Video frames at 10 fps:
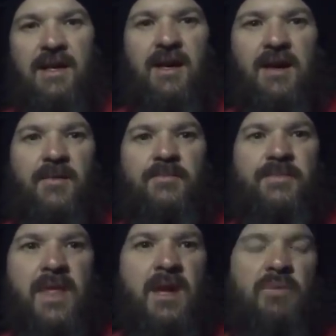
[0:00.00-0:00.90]

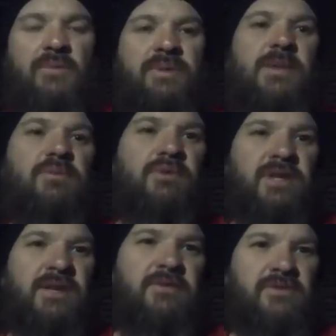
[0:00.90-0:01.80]
When people
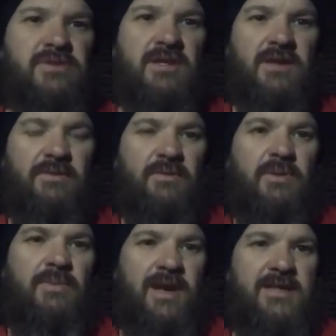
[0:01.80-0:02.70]
give you stuff and when
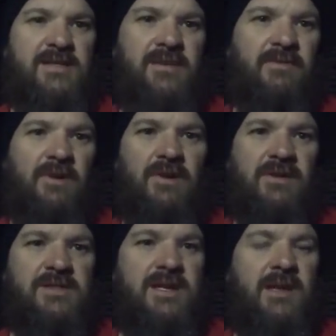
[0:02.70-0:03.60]
you pass stuff along,
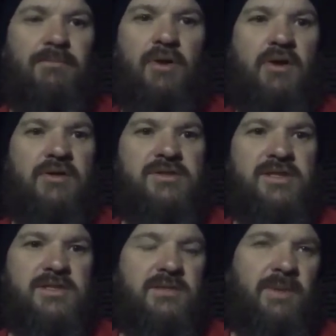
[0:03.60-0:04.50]
it's not a barter
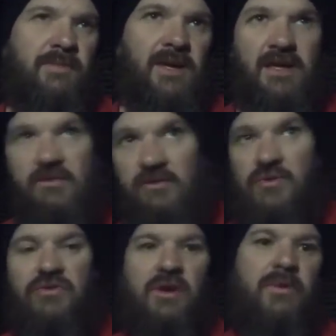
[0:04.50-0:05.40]
system. I'm not giving
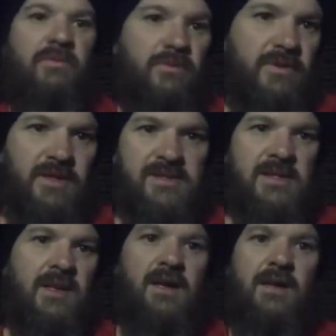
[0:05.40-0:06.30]
you soap for
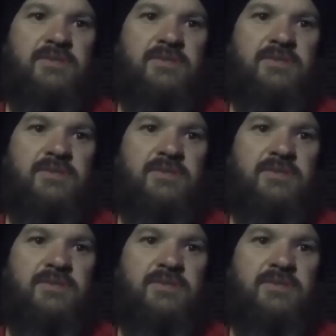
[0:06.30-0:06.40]
this. I'm